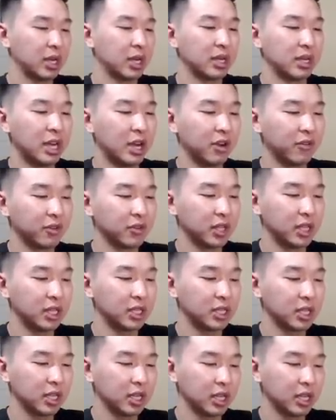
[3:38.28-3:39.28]
Now for
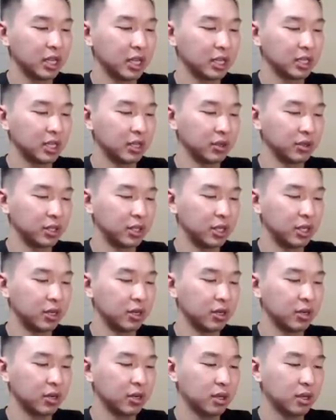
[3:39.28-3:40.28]
these singles
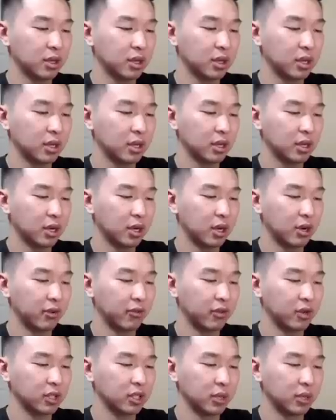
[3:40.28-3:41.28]
here. All right,
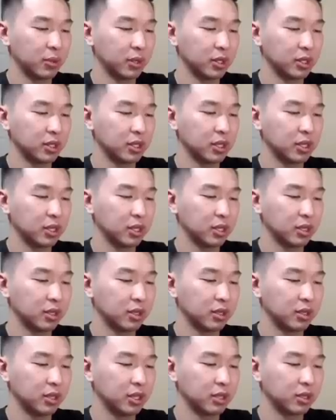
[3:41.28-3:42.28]
first up is
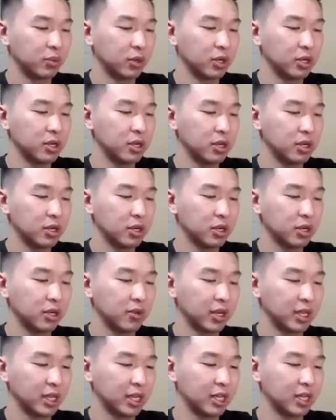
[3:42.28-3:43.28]
this one. If
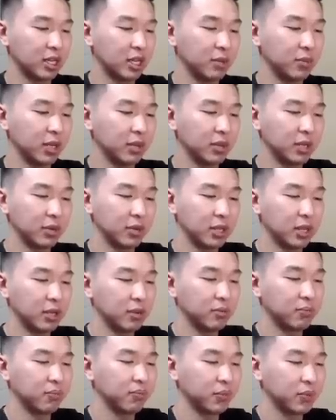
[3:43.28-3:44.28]
I can get it up. Yeah, there we go.
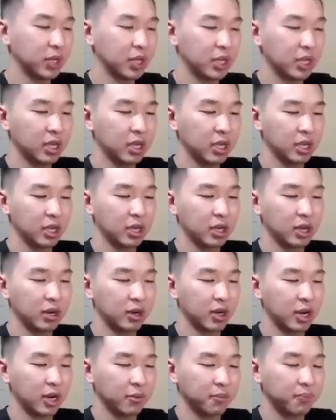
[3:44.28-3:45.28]
All
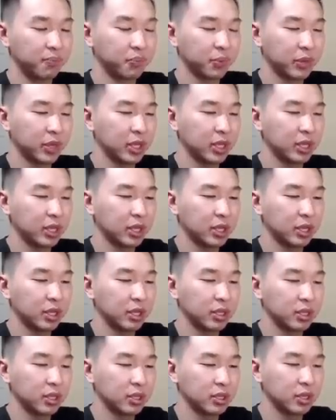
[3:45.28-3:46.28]
right.
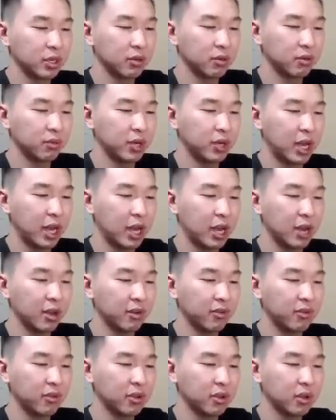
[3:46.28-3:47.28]
So we
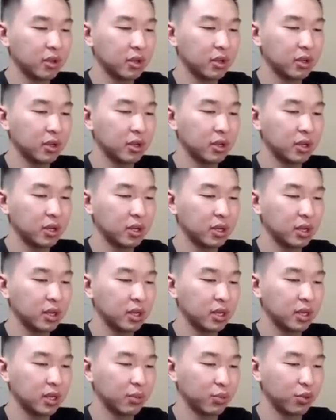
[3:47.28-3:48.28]
have
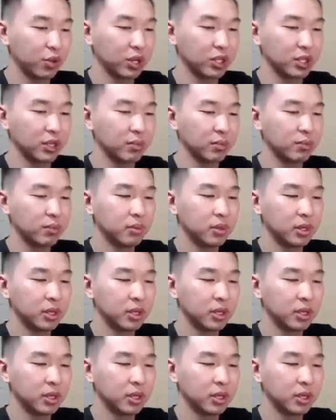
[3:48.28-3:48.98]
Prism.